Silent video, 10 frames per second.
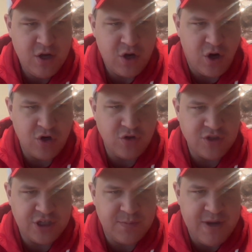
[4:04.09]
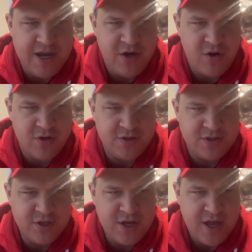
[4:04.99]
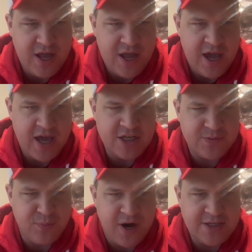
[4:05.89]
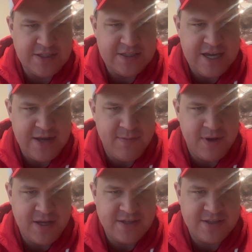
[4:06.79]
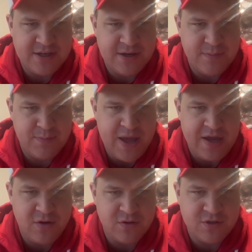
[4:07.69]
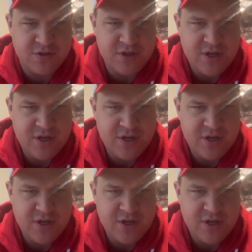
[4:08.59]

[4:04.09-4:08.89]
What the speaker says: Cardinals and Commanders had a surprising game against the Bengals.